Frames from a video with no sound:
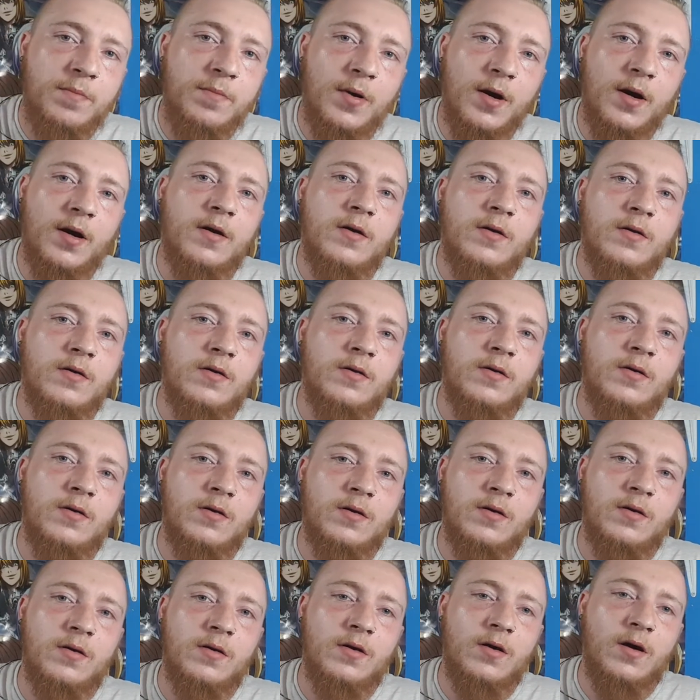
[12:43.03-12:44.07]
But
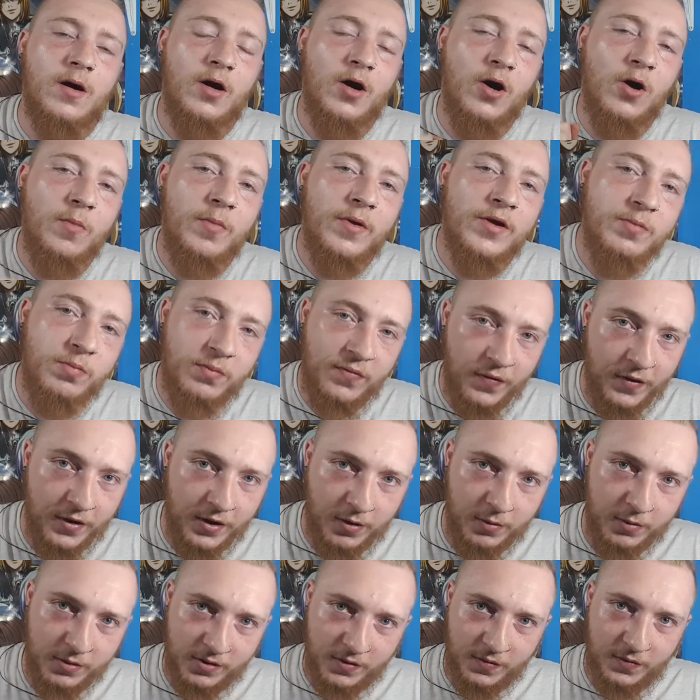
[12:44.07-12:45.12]
I hope this
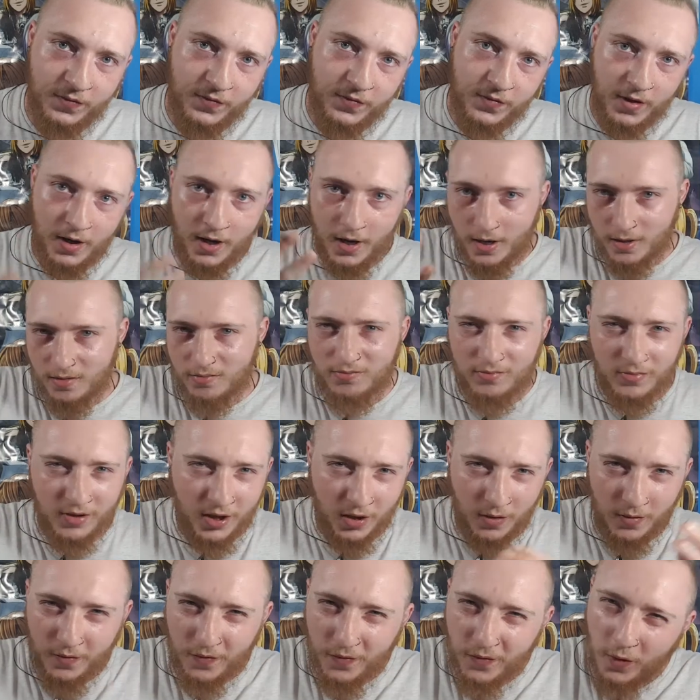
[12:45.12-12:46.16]
video was, you
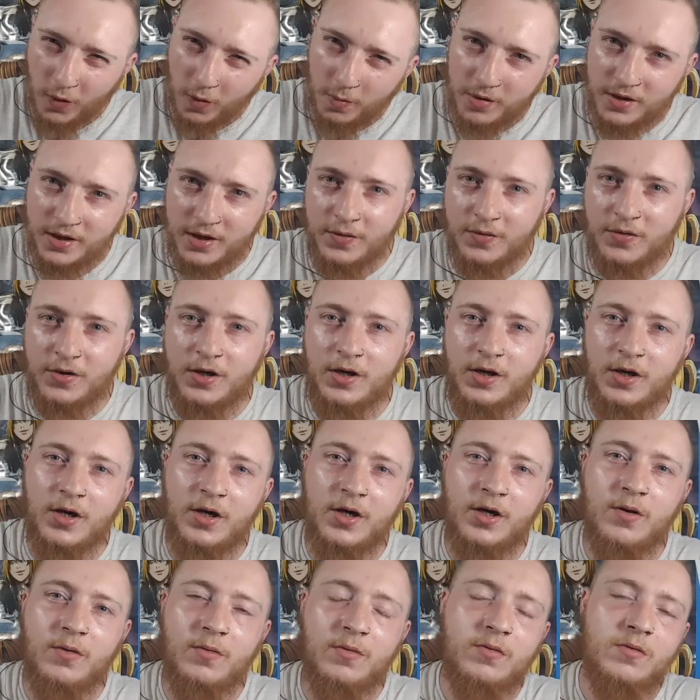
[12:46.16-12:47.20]
know, informative to
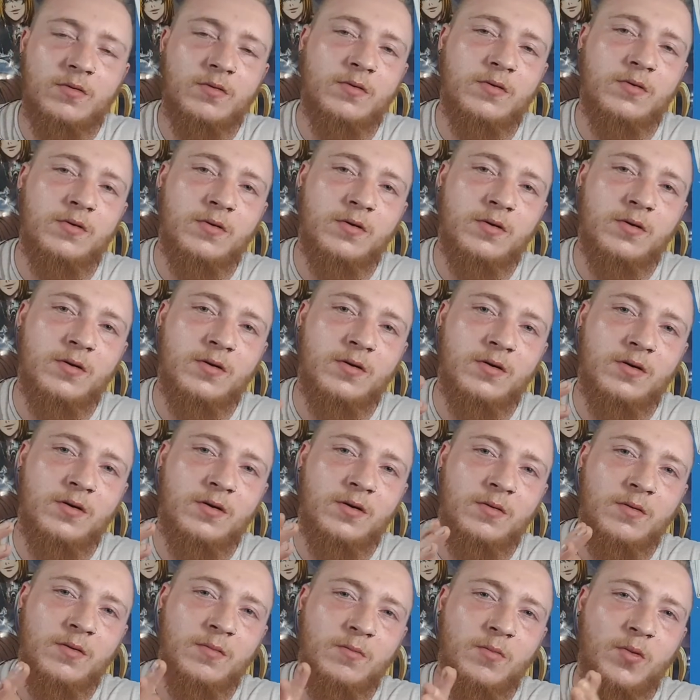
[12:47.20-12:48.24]
you,
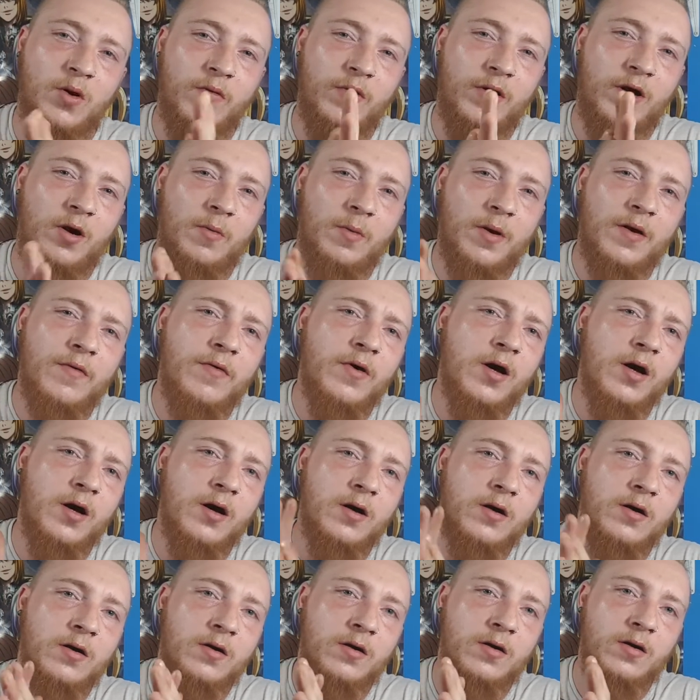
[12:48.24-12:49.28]
more of a little bit of
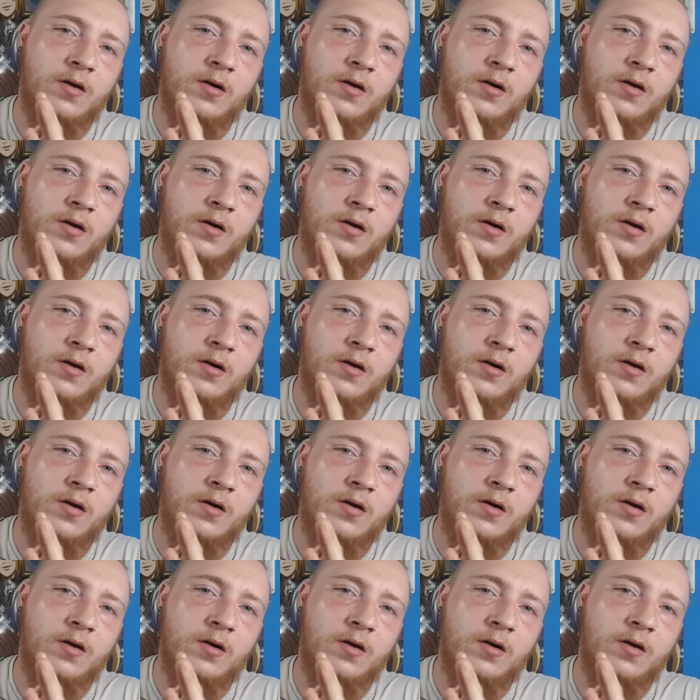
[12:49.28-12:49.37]
a